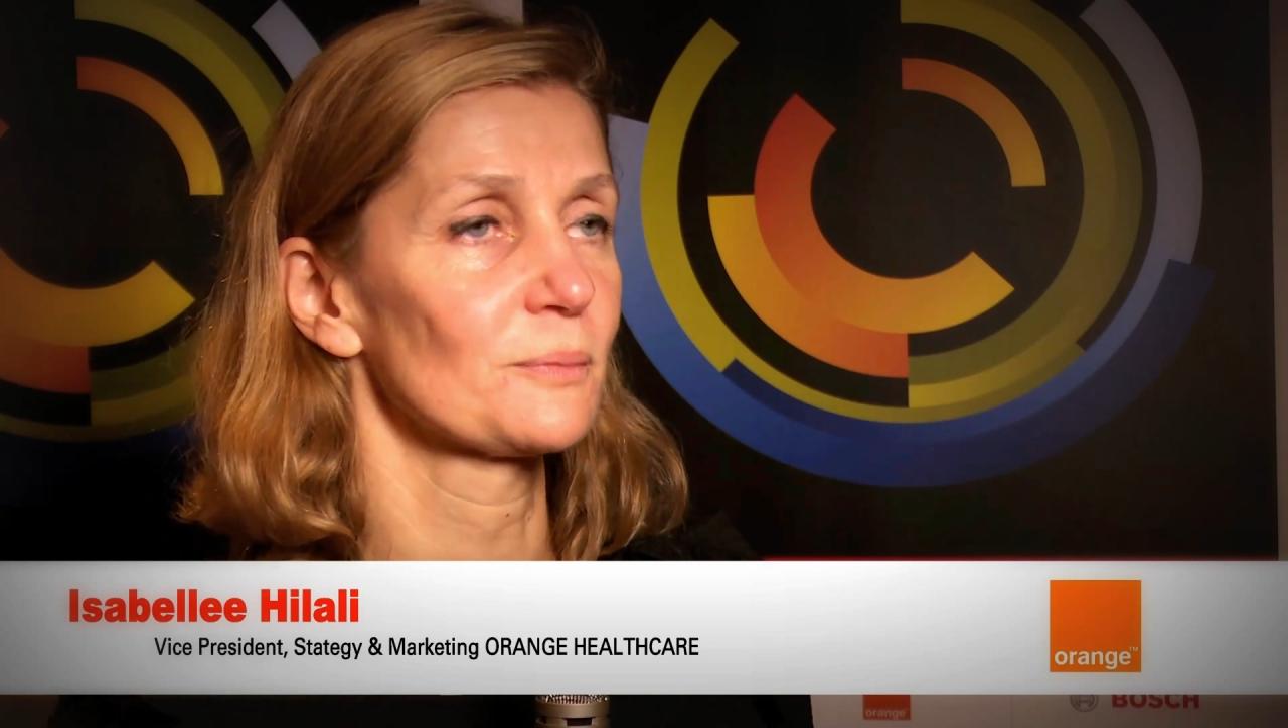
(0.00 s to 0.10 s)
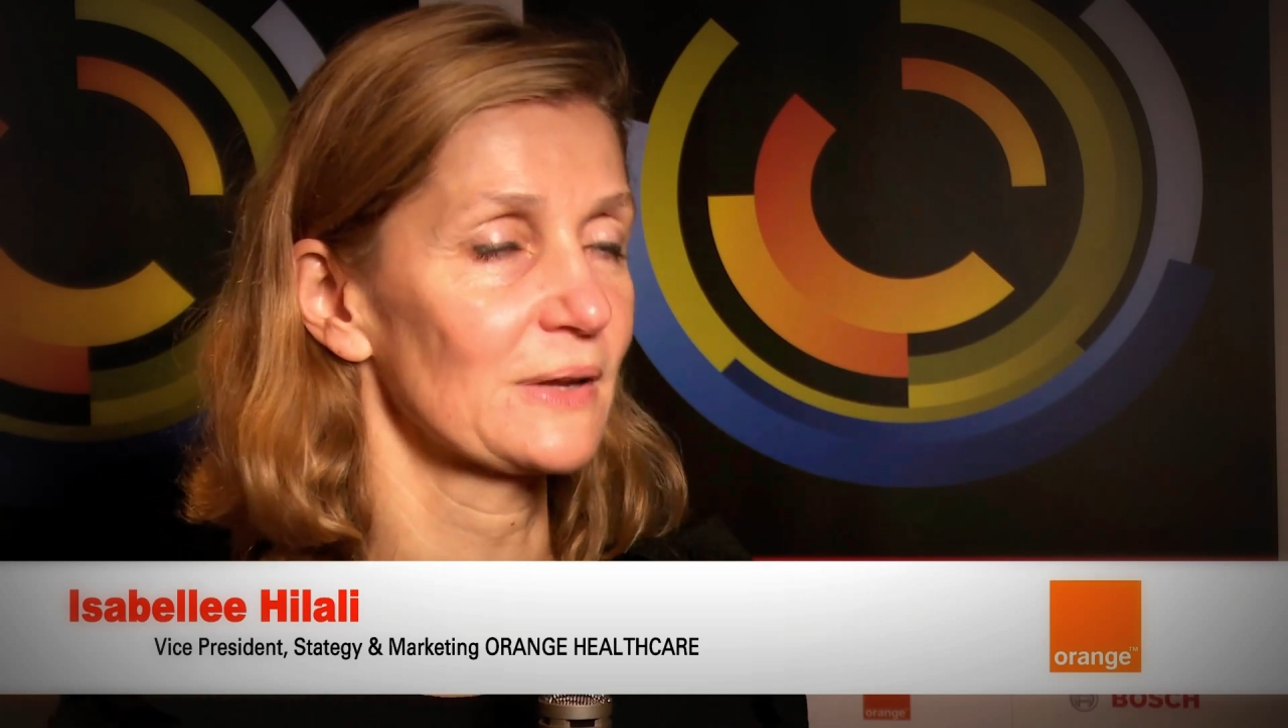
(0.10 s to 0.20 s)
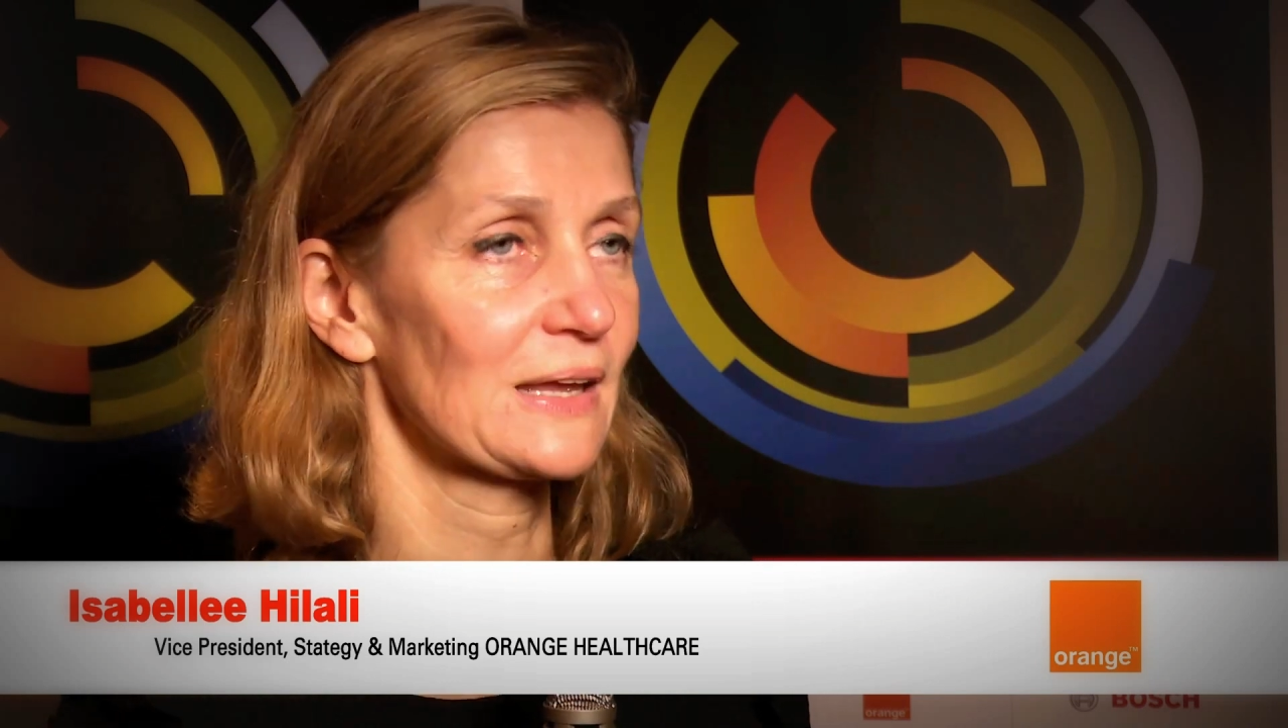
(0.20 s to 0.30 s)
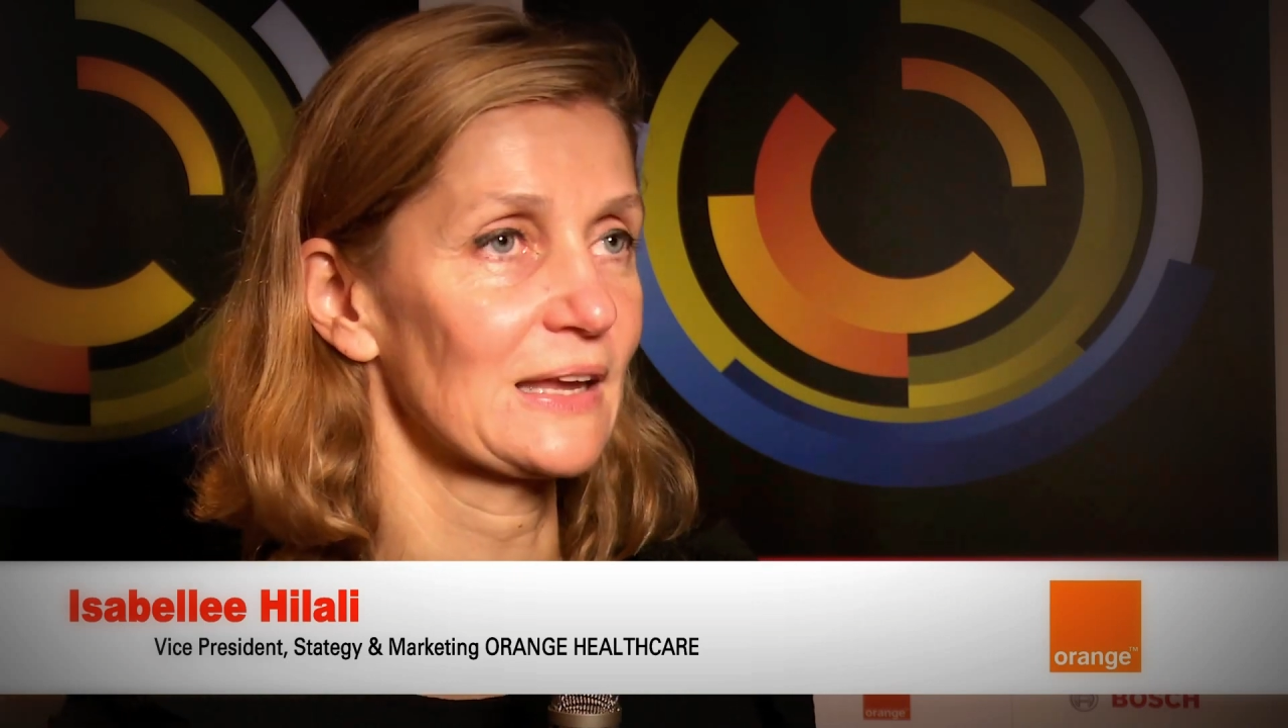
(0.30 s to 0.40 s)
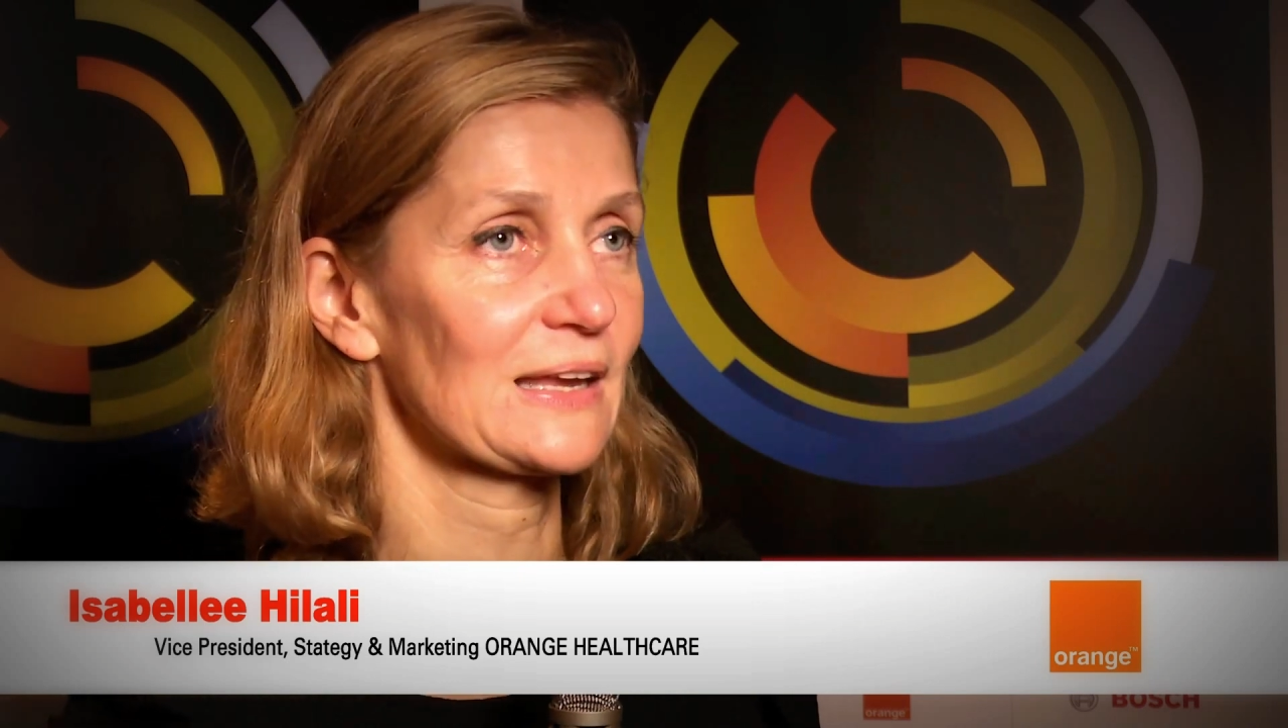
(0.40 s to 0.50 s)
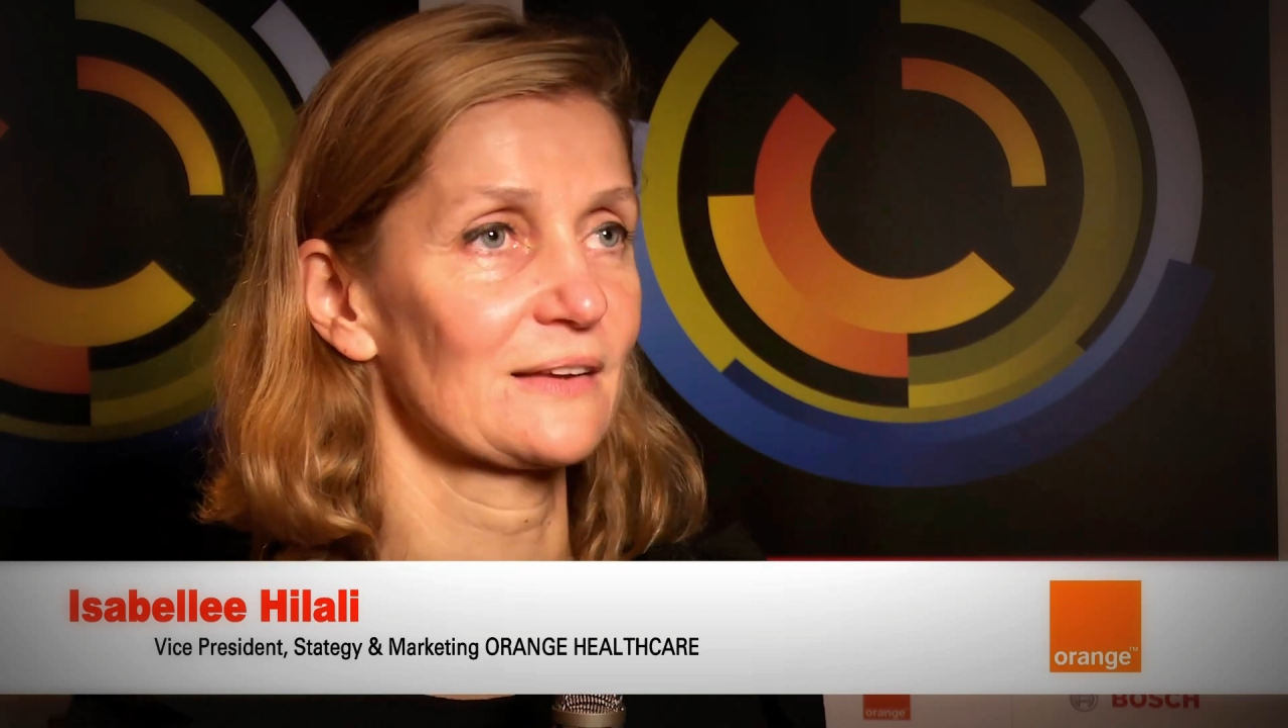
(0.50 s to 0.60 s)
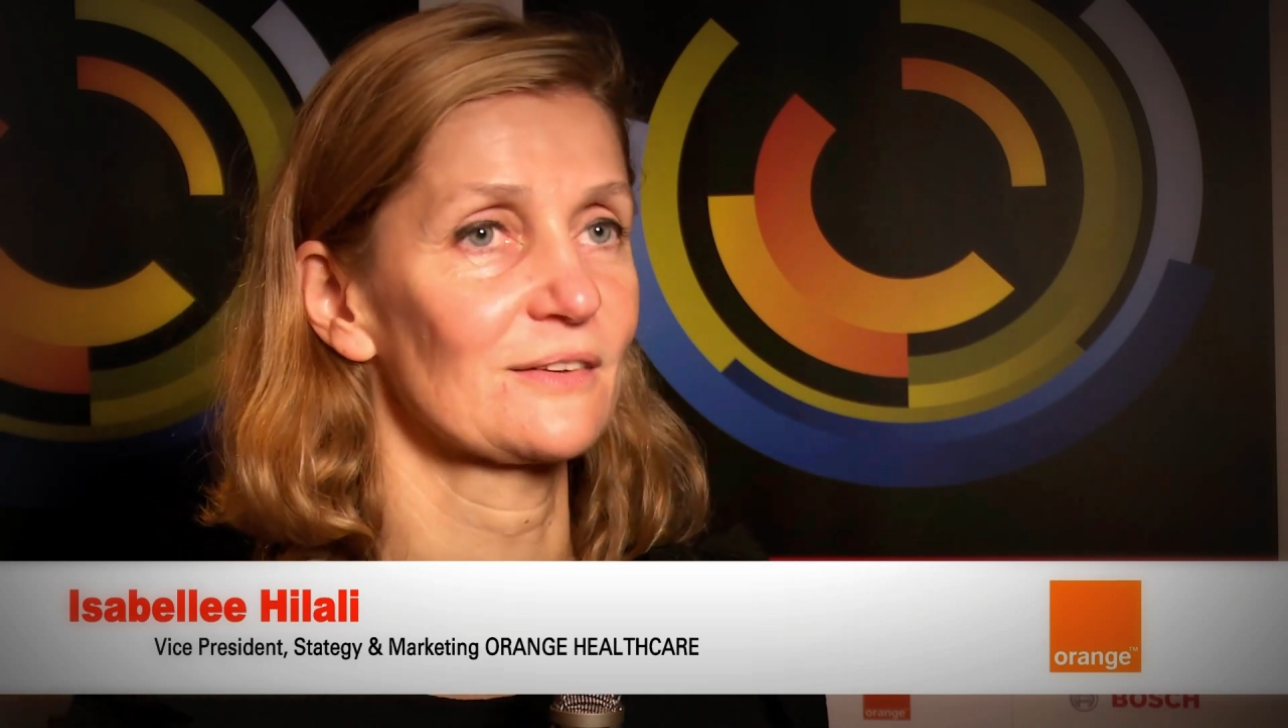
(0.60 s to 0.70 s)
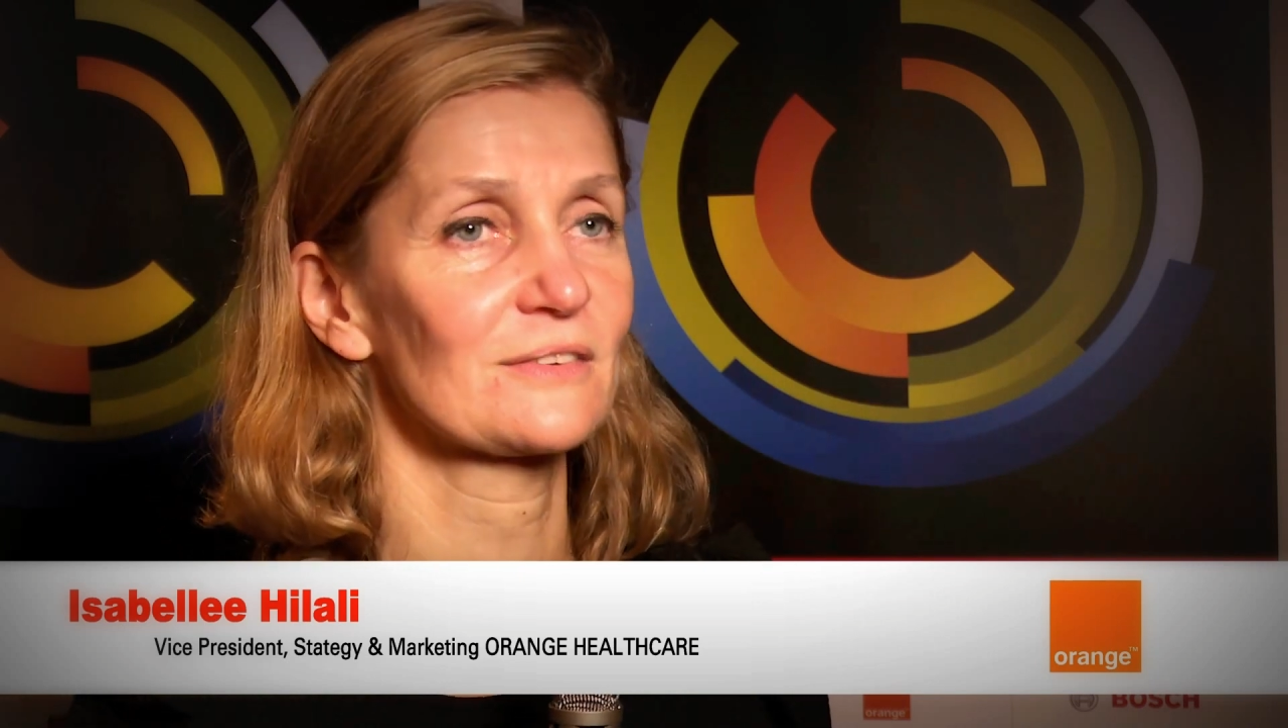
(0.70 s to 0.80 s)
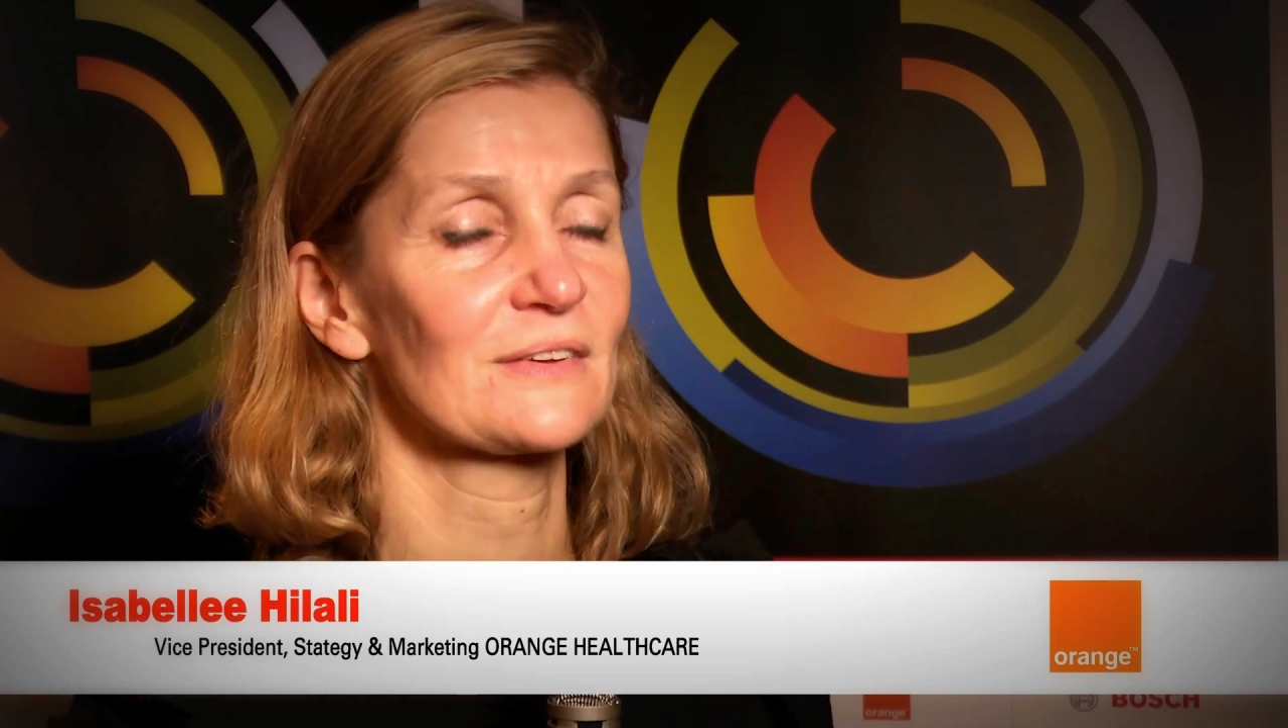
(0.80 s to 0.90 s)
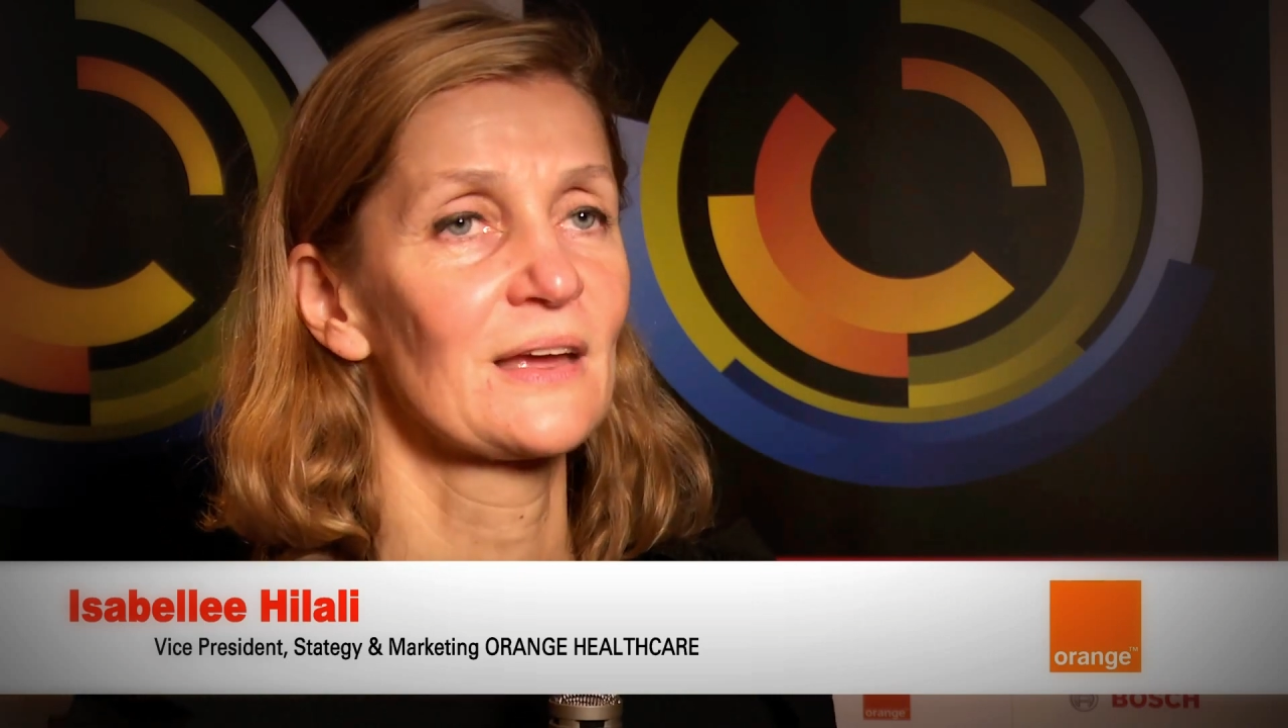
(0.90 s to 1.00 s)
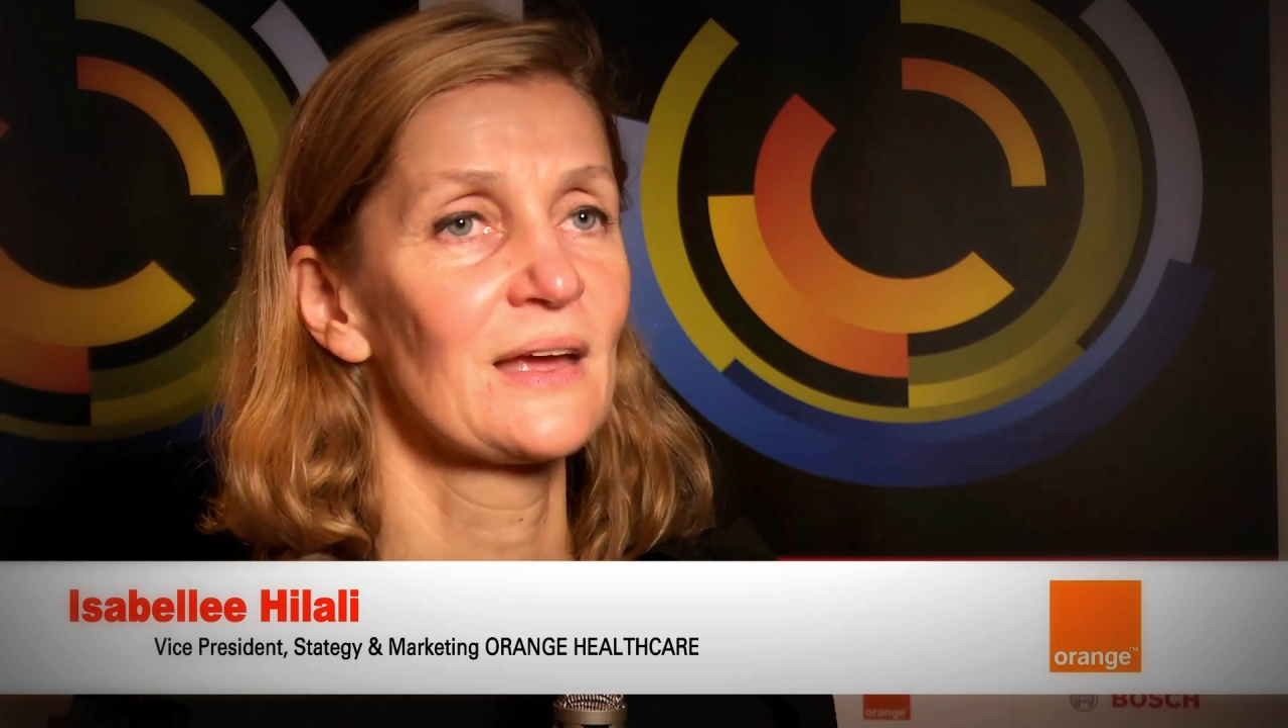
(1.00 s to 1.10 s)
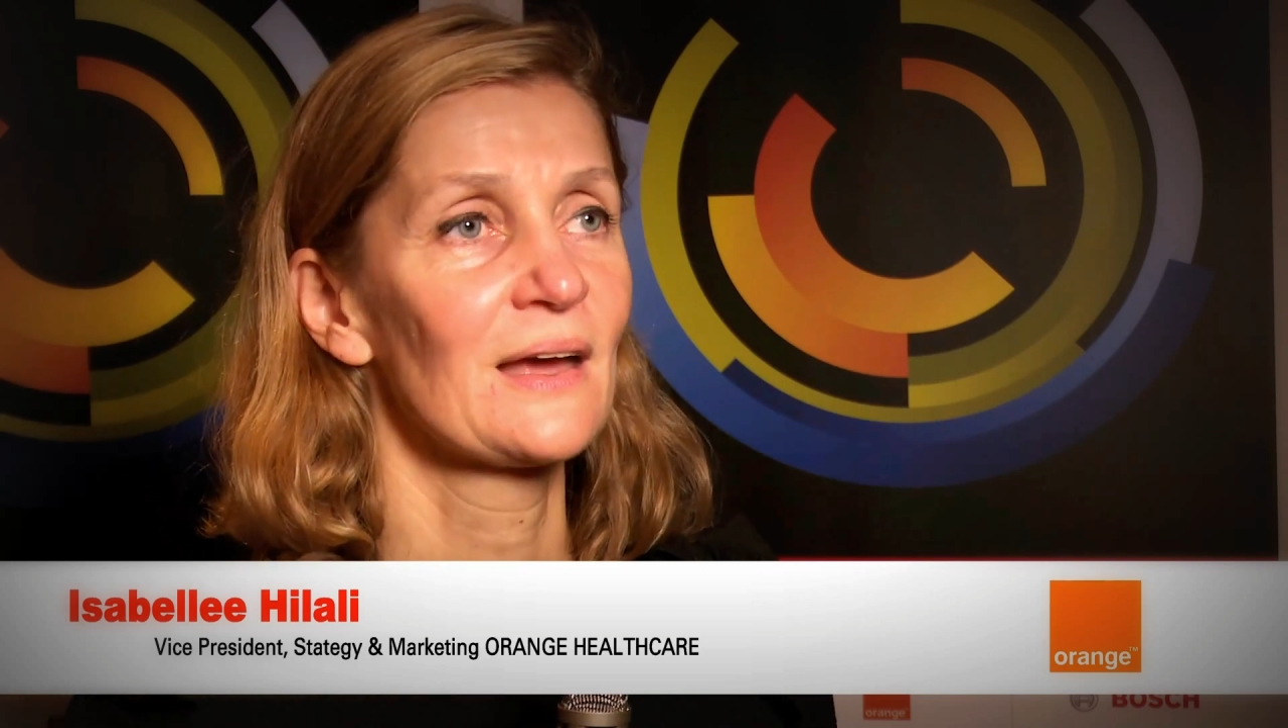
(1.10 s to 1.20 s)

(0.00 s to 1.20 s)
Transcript: applications.